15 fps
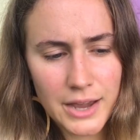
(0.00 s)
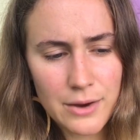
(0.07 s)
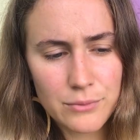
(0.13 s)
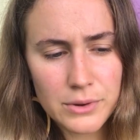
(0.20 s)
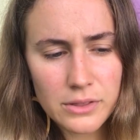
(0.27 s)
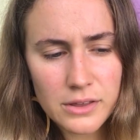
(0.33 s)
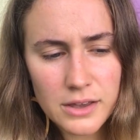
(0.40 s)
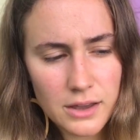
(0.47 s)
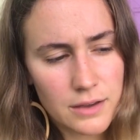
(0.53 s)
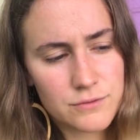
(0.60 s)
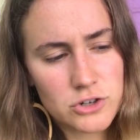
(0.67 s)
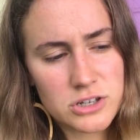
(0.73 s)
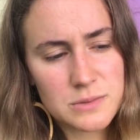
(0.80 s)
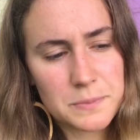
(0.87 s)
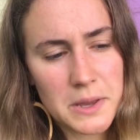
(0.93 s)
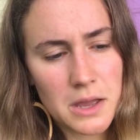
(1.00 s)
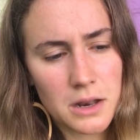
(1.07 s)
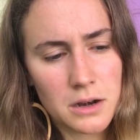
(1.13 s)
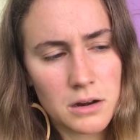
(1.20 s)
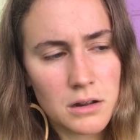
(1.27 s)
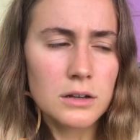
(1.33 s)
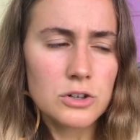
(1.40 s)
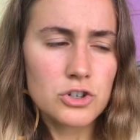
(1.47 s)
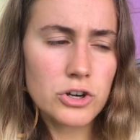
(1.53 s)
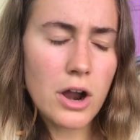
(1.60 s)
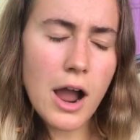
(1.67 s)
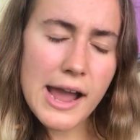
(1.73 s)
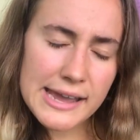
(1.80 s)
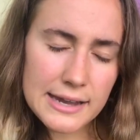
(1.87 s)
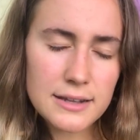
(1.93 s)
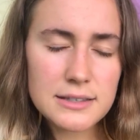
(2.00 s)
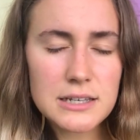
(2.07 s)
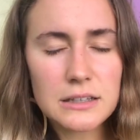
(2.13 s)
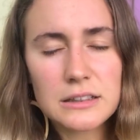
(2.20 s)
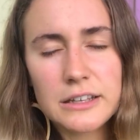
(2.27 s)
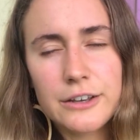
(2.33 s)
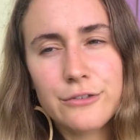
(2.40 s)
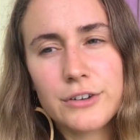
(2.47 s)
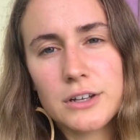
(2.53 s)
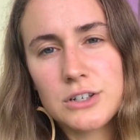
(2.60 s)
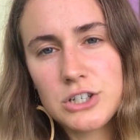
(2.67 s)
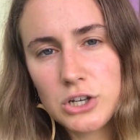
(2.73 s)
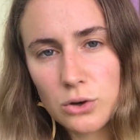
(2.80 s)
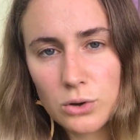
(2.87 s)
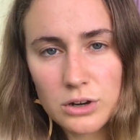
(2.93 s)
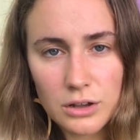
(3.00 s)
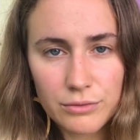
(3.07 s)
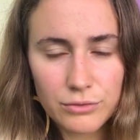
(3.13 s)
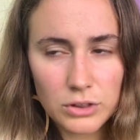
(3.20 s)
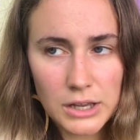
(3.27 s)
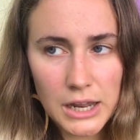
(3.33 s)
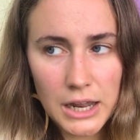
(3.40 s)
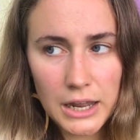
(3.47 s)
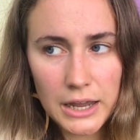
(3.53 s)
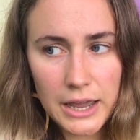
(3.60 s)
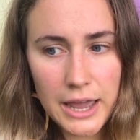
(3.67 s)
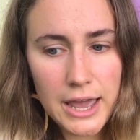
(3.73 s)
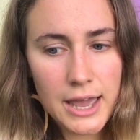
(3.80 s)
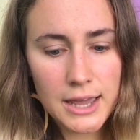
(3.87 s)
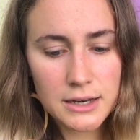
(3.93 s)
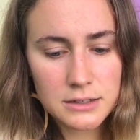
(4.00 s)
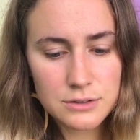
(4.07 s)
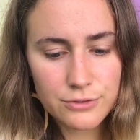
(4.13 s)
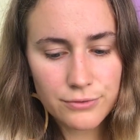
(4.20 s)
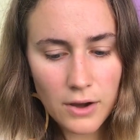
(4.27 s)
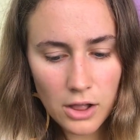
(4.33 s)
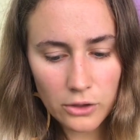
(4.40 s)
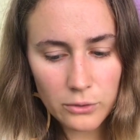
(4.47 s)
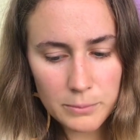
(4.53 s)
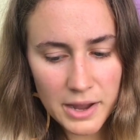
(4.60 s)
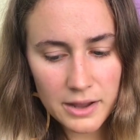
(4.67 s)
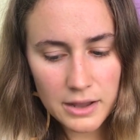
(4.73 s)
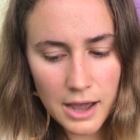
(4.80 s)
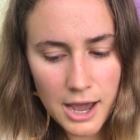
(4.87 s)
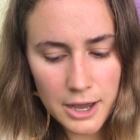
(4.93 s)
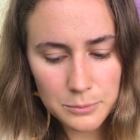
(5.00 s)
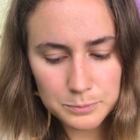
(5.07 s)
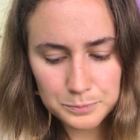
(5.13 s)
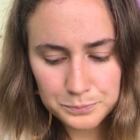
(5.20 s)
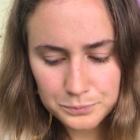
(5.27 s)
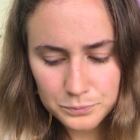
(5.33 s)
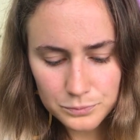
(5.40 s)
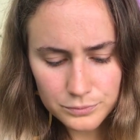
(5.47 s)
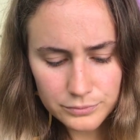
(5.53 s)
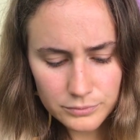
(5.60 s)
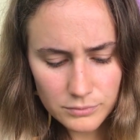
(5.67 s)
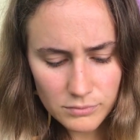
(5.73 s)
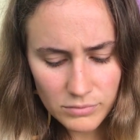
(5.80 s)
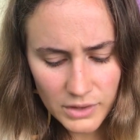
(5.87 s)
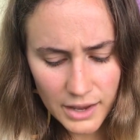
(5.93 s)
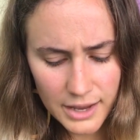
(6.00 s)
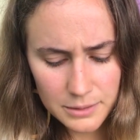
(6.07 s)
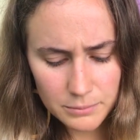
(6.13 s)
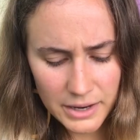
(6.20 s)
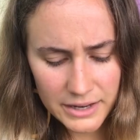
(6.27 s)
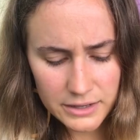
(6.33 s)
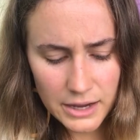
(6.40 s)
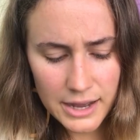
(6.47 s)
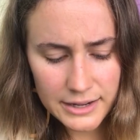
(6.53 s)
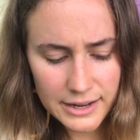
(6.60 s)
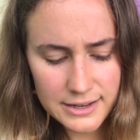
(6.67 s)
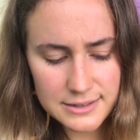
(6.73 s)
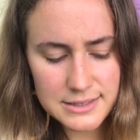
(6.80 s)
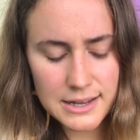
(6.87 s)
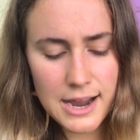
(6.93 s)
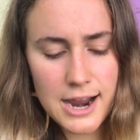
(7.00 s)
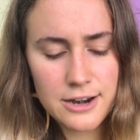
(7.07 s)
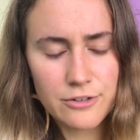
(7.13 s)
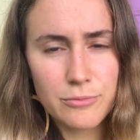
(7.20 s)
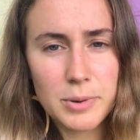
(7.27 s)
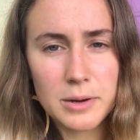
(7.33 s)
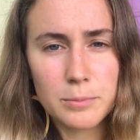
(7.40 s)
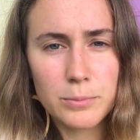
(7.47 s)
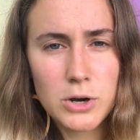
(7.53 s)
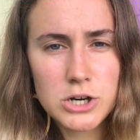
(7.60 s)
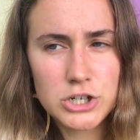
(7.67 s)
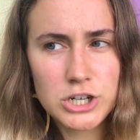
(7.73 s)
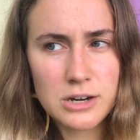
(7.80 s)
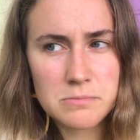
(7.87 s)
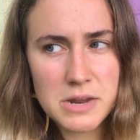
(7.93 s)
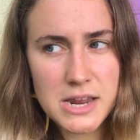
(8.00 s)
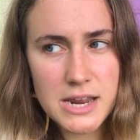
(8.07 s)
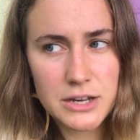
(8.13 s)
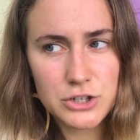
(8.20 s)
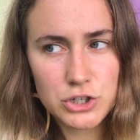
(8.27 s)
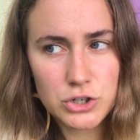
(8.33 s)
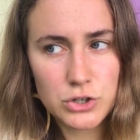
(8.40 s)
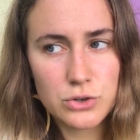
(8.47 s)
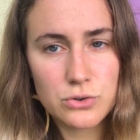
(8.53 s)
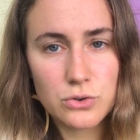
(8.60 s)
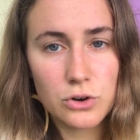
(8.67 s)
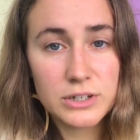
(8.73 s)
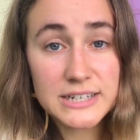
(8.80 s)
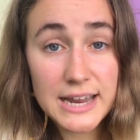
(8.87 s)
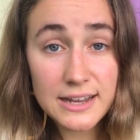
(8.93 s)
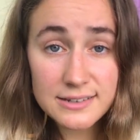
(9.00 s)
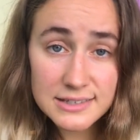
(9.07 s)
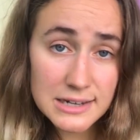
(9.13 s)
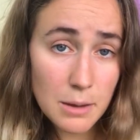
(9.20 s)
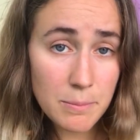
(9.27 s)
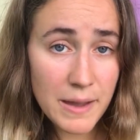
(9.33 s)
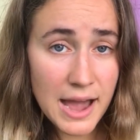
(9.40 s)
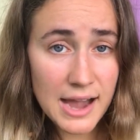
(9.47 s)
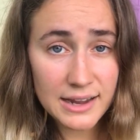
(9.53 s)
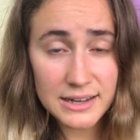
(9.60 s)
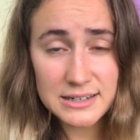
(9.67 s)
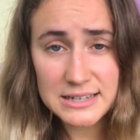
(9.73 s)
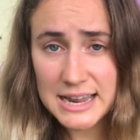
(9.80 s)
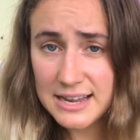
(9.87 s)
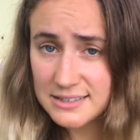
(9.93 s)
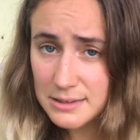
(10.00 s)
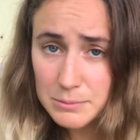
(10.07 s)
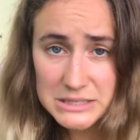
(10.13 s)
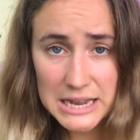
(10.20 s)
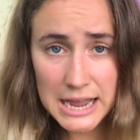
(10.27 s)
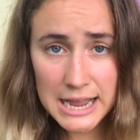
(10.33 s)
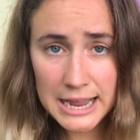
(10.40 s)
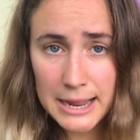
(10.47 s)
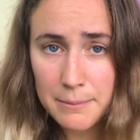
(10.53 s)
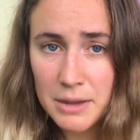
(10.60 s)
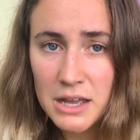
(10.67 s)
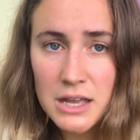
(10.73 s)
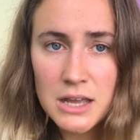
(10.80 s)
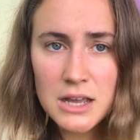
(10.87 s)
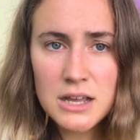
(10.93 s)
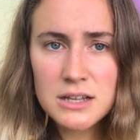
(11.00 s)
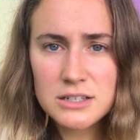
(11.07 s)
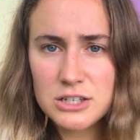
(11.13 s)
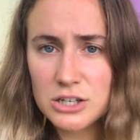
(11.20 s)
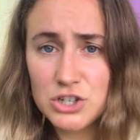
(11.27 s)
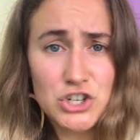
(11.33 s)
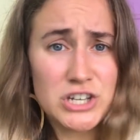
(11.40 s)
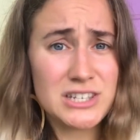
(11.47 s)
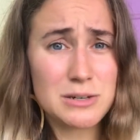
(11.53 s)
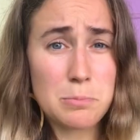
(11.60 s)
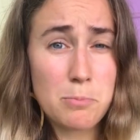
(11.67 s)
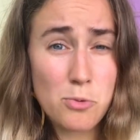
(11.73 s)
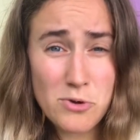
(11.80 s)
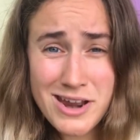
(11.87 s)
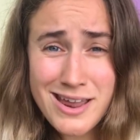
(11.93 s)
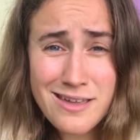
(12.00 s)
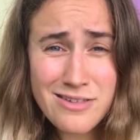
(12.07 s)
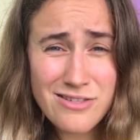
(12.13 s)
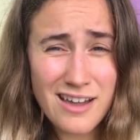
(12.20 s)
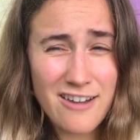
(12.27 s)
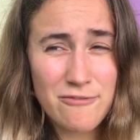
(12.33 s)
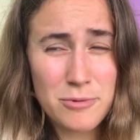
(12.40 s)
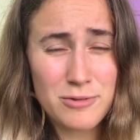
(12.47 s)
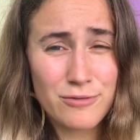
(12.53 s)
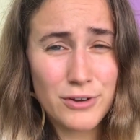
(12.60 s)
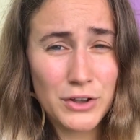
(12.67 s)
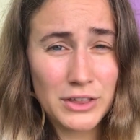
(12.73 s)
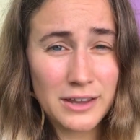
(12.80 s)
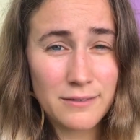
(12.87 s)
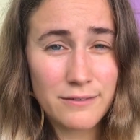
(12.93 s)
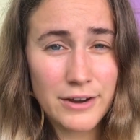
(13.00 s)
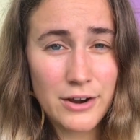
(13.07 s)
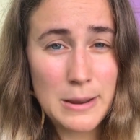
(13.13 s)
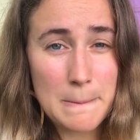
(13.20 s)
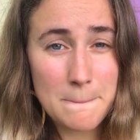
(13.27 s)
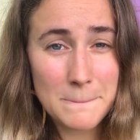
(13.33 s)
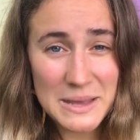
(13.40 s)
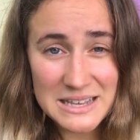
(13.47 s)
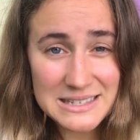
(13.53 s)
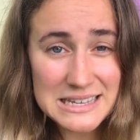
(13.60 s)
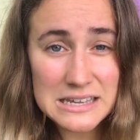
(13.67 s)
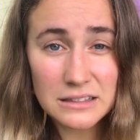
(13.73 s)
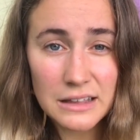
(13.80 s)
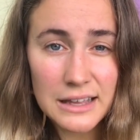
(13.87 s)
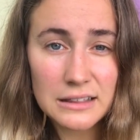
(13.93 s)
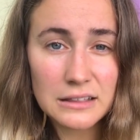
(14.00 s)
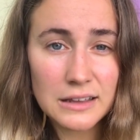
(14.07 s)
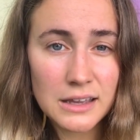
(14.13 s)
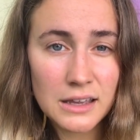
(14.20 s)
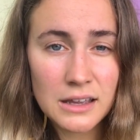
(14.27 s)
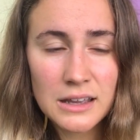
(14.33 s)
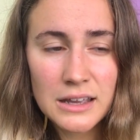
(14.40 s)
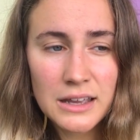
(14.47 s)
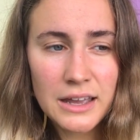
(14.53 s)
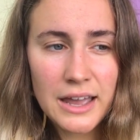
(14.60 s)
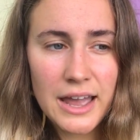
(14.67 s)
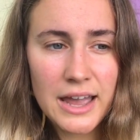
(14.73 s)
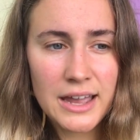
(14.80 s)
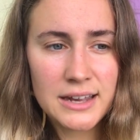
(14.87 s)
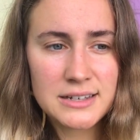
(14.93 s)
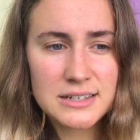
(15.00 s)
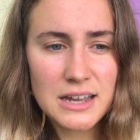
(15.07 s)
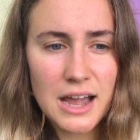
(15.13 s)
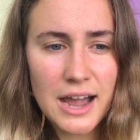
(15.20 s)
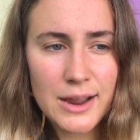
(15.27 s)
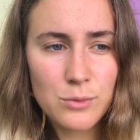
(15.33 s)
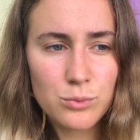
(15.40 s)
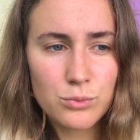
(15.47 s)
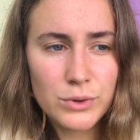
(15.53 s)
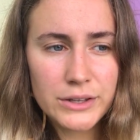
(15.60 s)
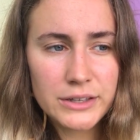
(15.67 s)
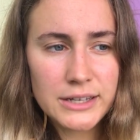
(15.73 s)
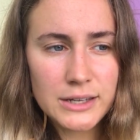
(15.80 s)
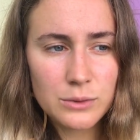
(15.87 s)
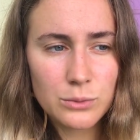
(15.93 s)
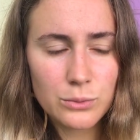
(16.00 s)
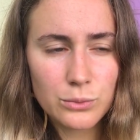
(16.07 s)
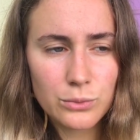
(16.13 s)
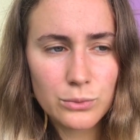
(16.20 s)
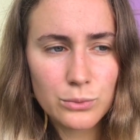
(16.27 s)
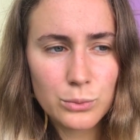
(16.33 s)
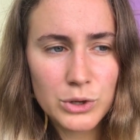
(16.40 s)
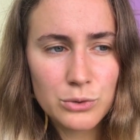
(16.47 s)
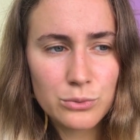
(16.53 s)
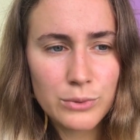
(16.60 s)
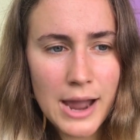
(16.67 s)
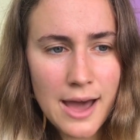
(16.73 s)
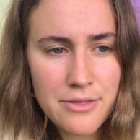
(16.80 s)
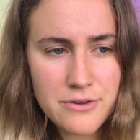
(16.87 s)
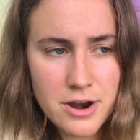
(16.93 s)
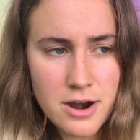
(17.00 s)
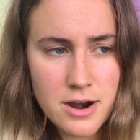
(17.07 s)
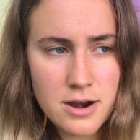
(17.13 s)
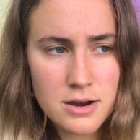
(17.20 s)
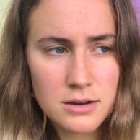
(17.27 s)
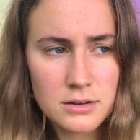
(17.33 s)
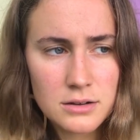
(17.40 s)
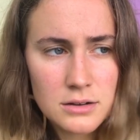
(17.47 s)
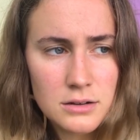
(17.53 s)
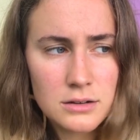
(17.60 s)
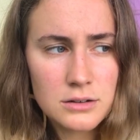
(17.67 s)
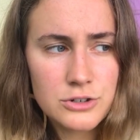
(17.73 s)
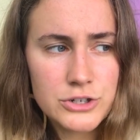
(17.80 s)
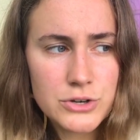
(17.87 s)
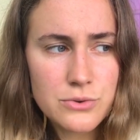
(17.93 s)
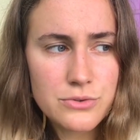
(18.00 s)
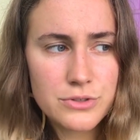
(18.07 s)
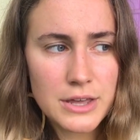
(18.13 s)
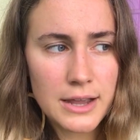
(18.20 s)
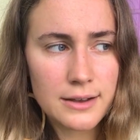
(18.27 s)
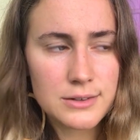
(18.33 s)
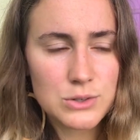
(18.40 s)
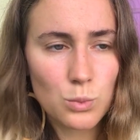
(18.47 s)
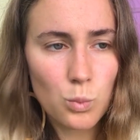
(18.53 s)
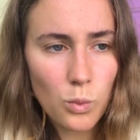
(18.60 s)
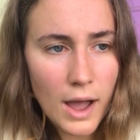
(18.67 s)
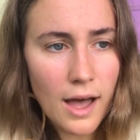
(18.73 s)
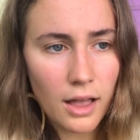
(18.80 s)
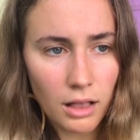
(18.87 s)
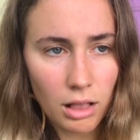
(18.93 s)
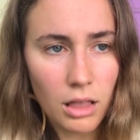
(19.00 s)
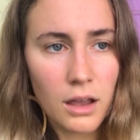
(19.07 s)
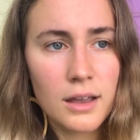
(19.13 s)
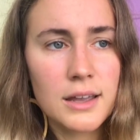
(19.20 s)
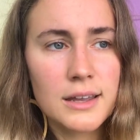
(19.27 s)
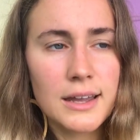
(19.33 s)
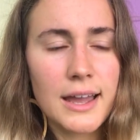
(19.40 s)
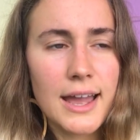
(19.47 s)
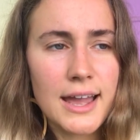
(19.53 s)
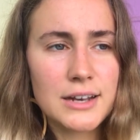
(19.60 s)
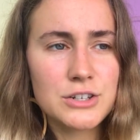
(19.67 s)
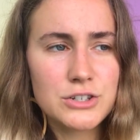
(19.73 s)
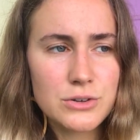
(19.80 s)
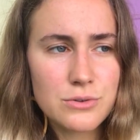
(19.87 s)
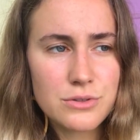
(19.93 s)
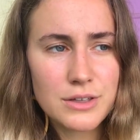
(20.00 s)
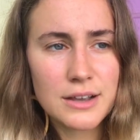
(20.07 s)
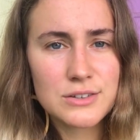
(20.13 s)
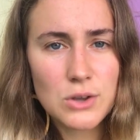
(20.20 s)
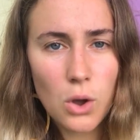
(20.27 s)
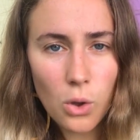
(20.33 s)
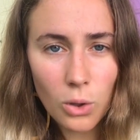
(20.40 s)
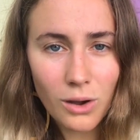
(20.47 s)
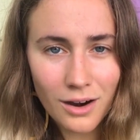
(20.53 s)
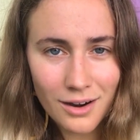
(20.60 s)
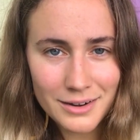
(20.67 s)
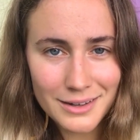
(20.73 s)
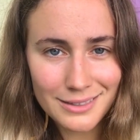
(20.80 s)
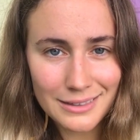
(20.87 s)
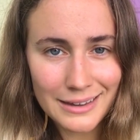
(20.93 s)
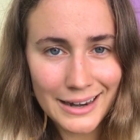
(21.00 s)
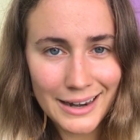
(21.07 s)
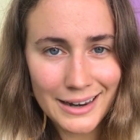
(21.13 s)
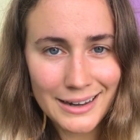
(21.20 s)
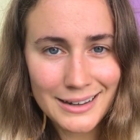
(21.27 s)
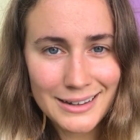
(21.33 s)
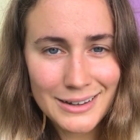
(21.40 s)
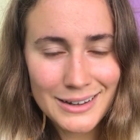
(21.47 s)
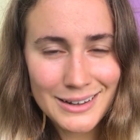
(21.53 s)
I really have just been trying to live intuitively and follow my gut, and my gut has kind of been pushing me to take a step back and take some time to just breathe. I've been feeling very busy lately, and I really would rather do things well and do things wholeheartedly